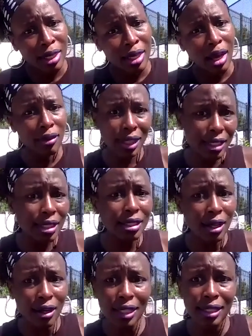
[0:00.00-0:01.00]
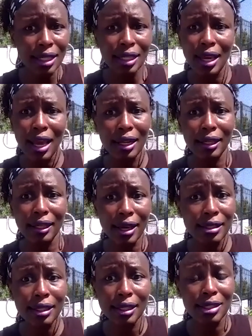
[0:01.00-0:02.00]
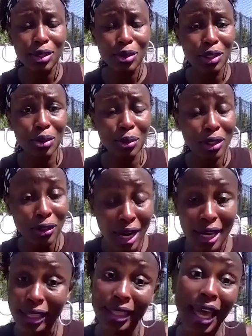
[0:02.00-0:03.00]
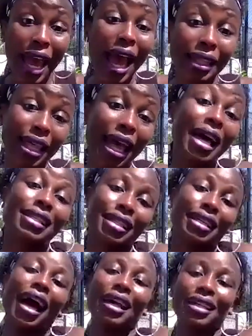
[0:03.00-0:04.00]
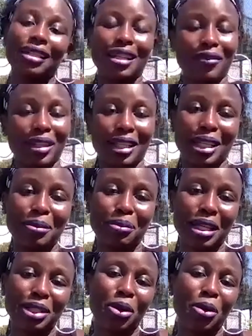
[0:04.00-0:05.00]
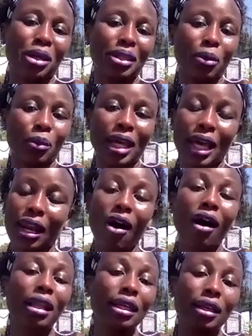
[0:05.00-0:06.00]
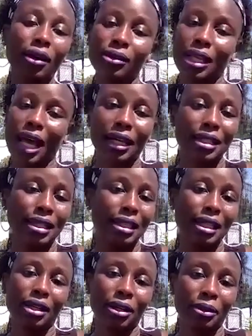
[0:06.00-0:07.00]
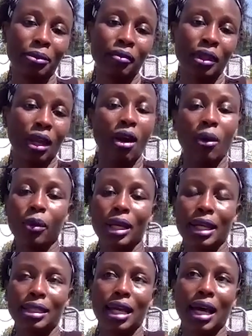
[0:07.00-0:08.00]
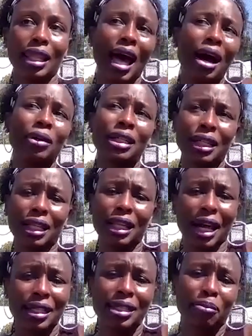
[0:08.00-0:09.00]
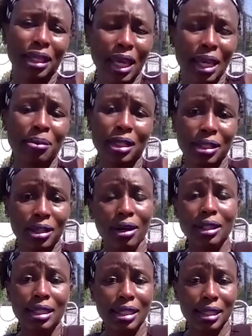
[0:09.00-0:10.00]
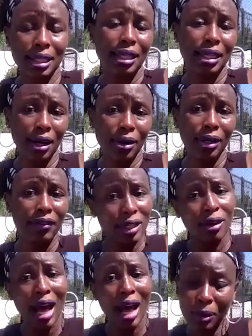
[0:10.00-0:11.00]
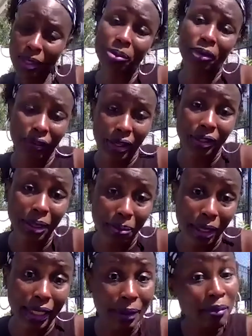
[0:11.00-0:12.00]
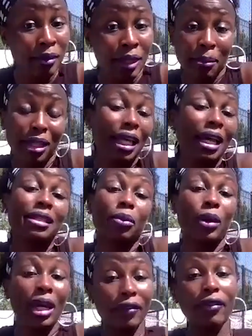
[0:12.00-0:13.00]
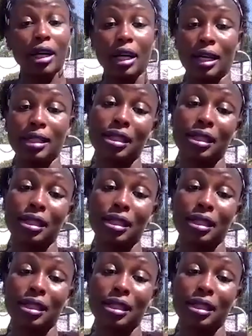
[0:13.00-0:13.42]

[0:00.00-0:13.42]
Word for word: Oh, this attorney said they had a case against you and you were great. That that's the kind of stuff that keeps us going. The win and all of those I consider are wins. Allowing a client to be able to talk to the CEO, even though I would have preferred the money, but that's yeah, a win for us.